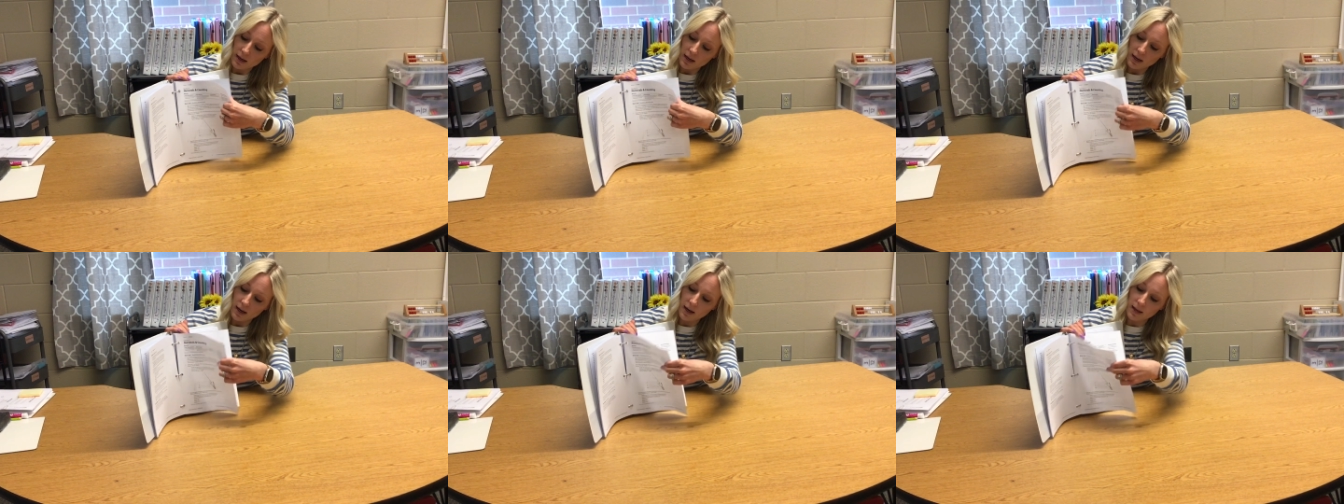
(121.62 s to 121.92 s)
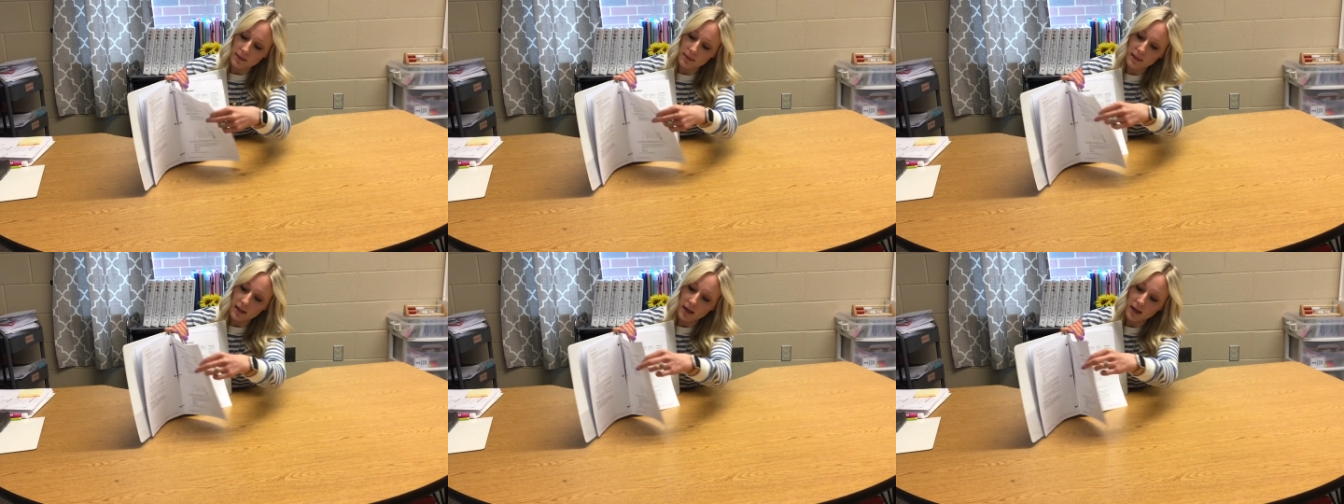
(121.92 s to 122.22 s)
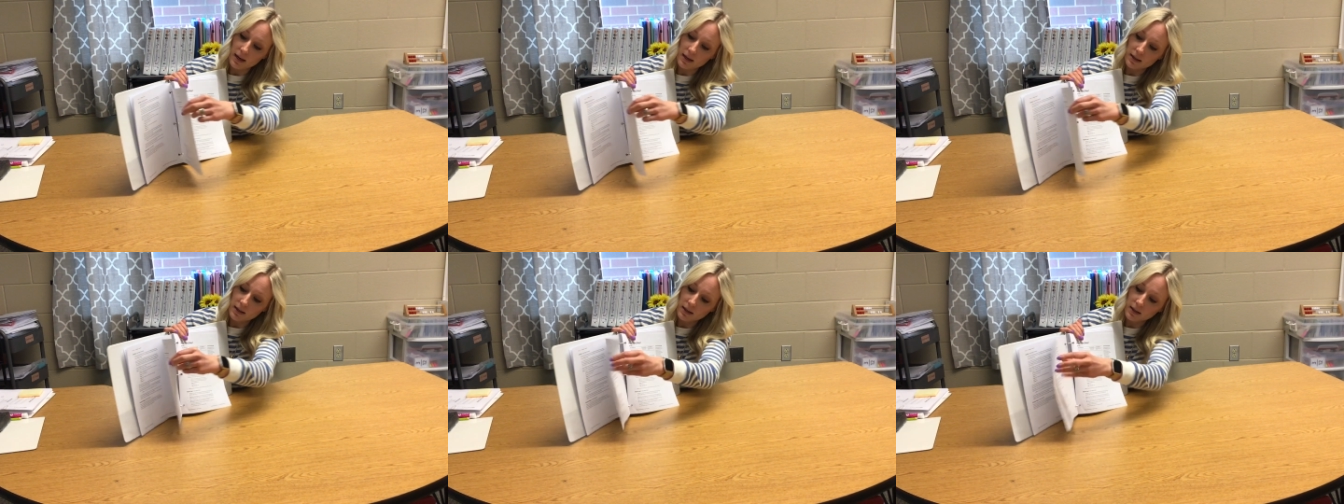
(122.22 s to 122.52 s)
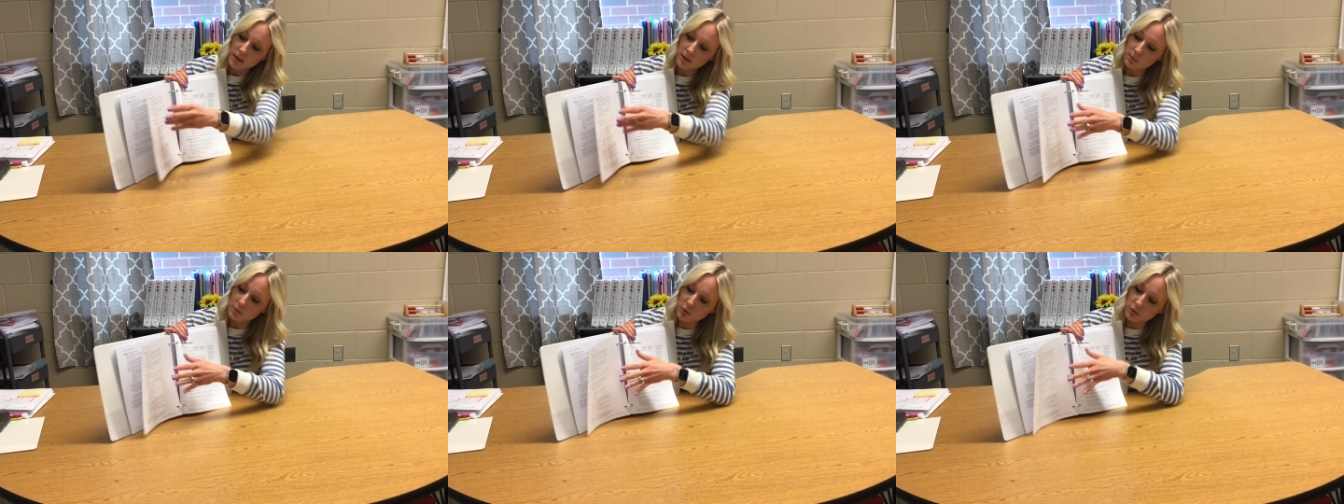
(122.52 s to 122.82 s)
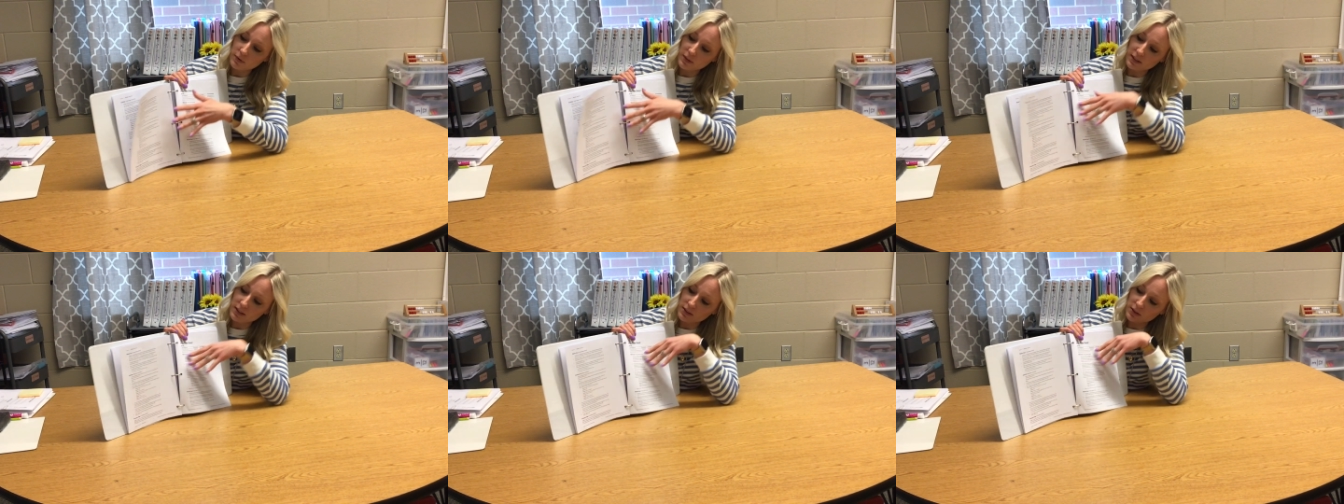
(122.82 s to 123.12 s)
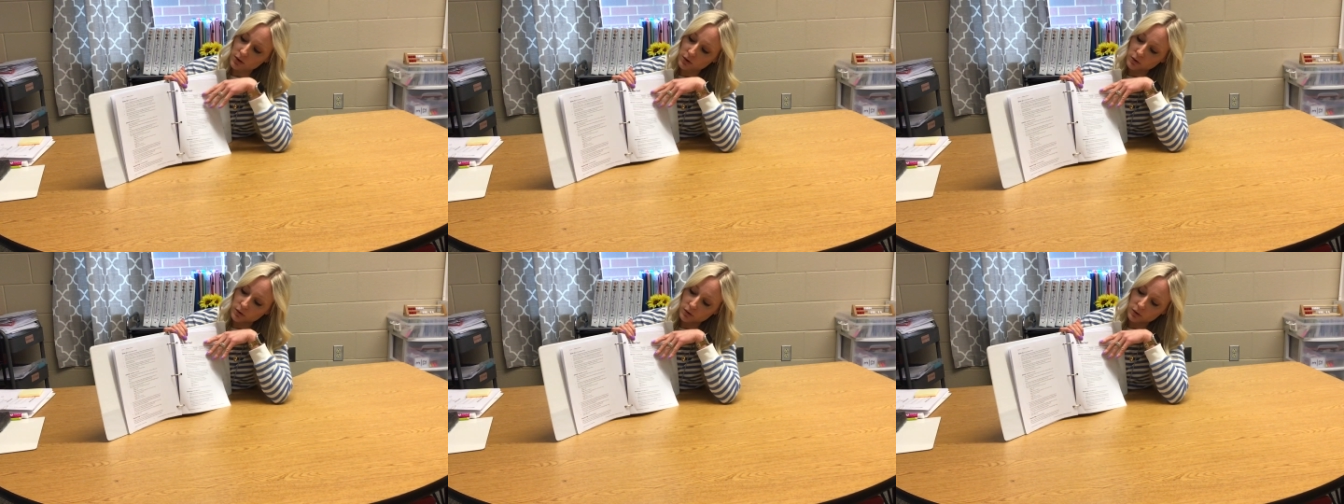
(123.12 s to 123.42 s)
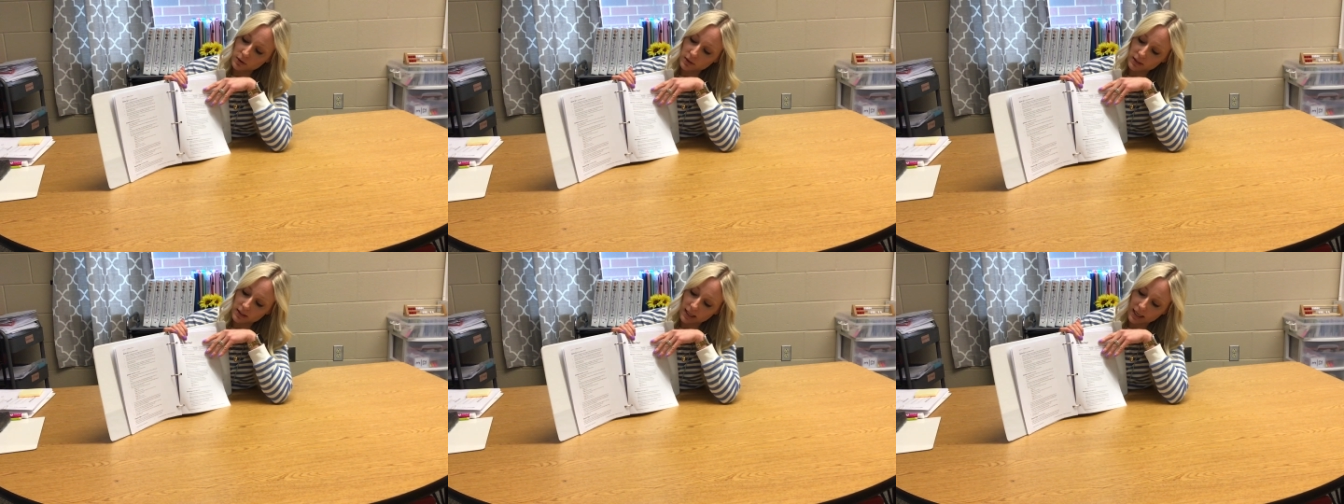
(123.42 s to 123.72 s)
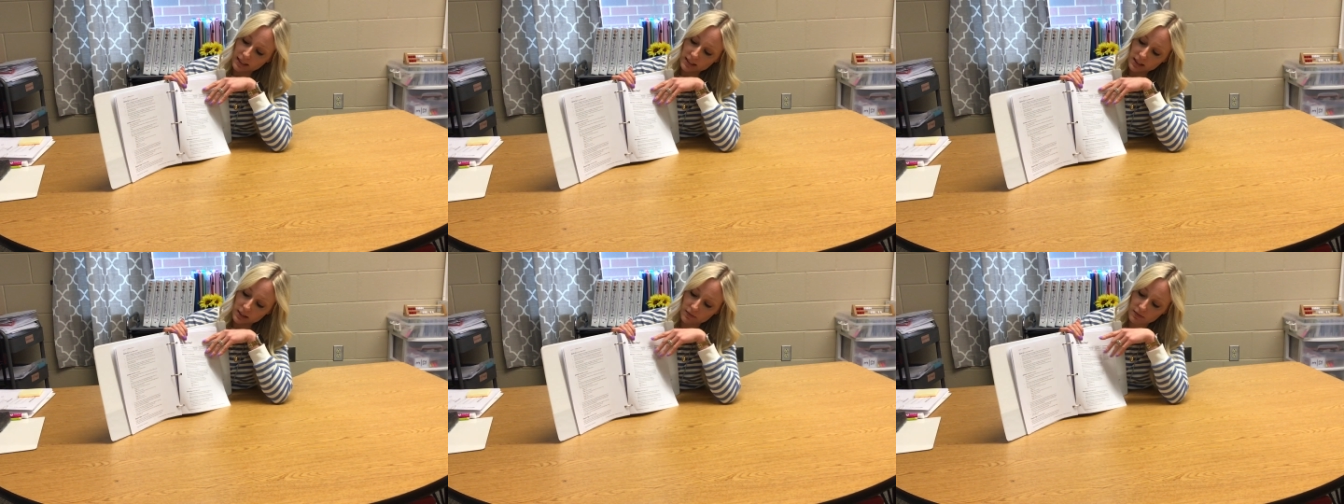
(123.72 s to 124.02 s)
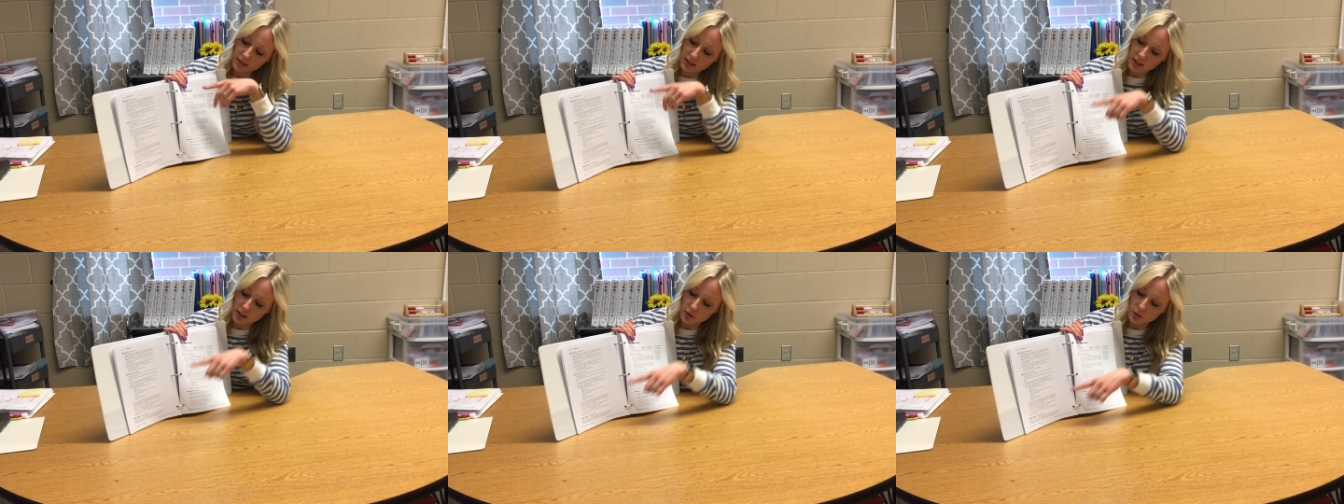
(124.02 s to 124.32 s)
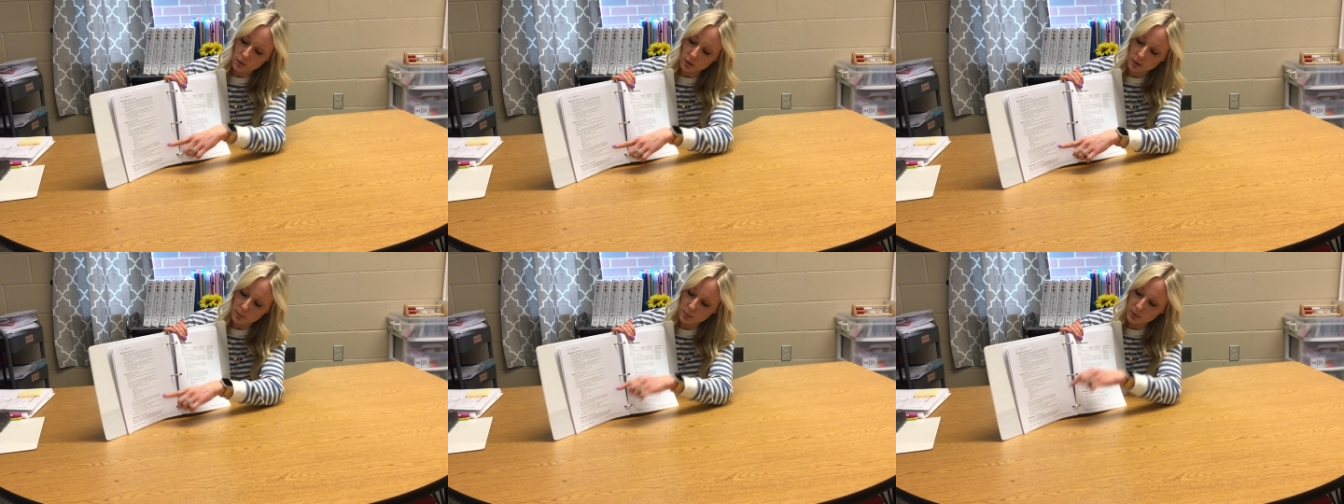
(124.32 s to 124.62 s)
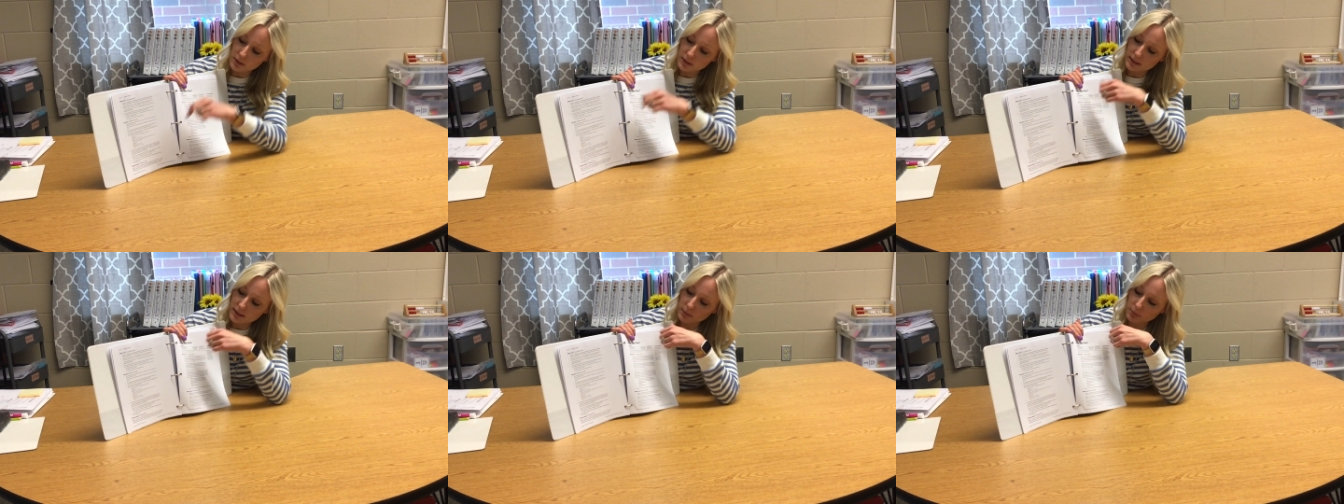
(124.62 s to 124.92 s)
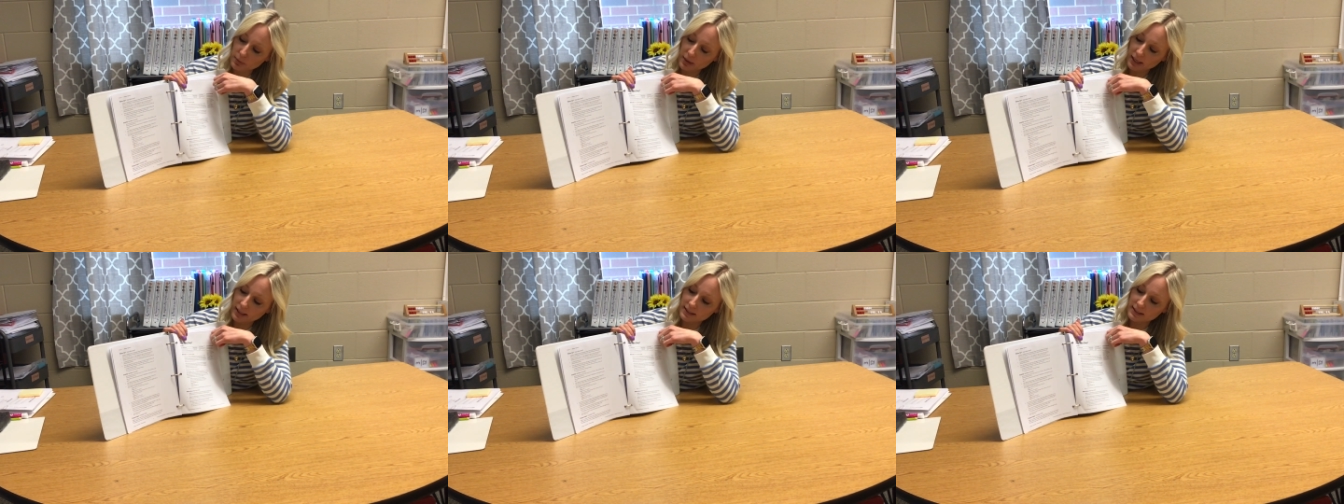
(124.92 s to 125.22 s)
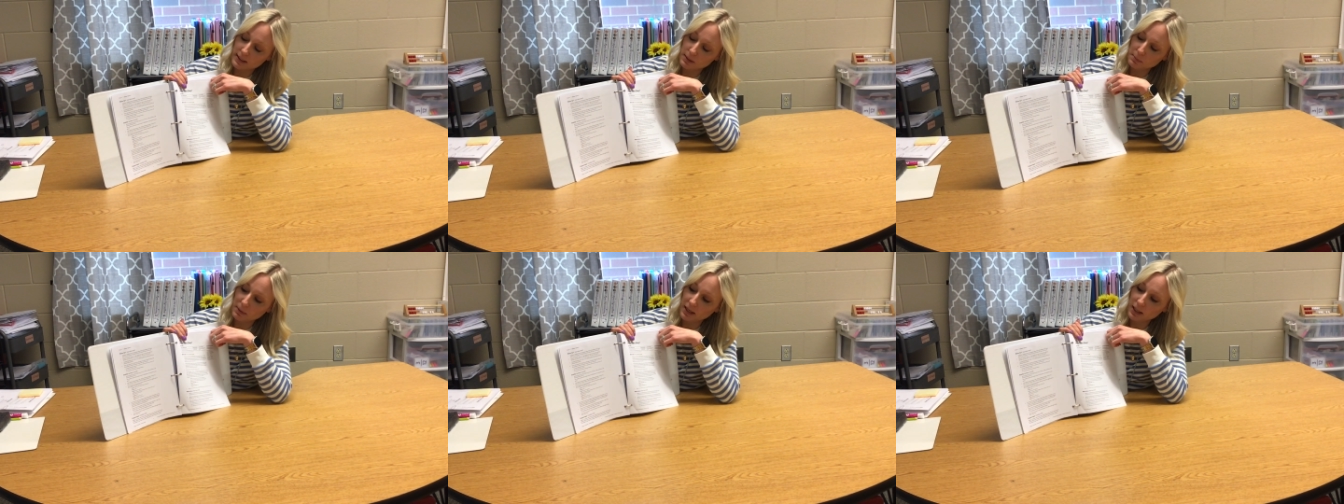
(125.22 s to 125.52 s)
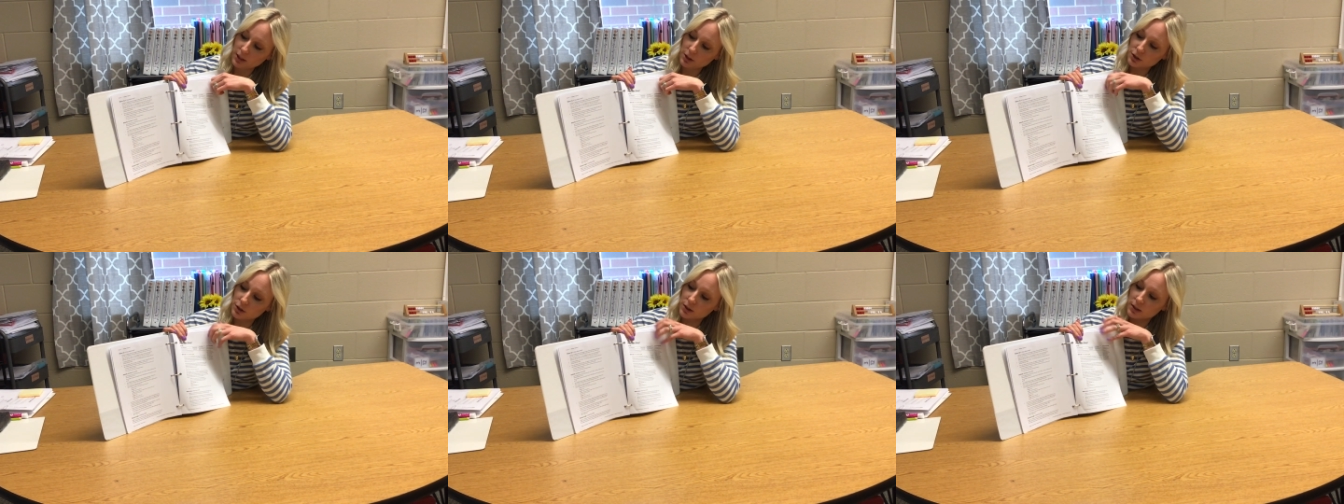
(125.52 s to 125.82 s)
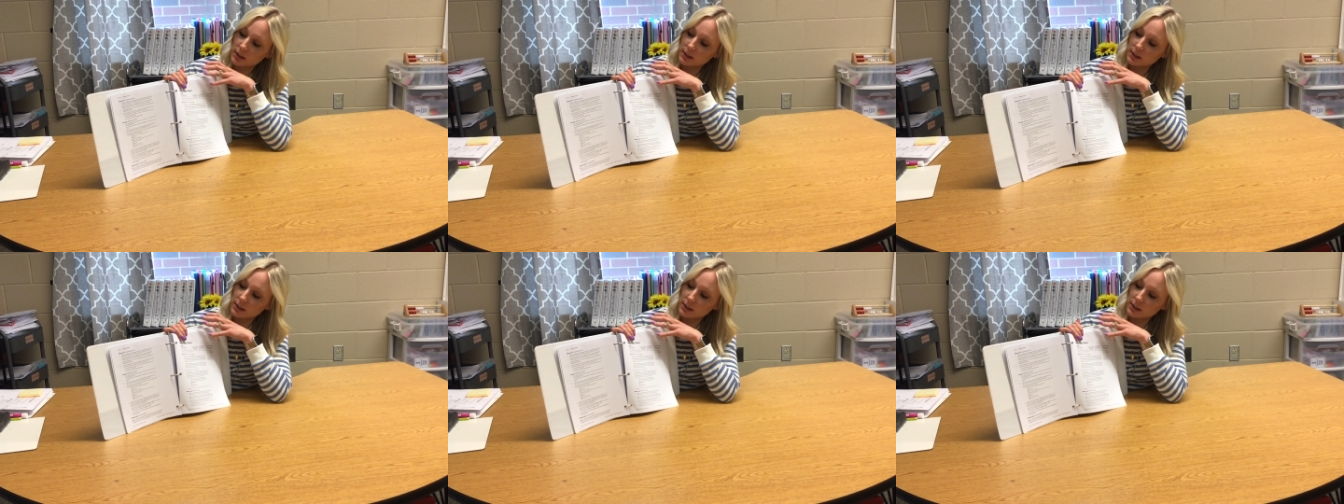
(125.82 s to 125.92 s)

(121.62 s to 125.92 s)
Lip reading: and then move into an activity or a printed practice page.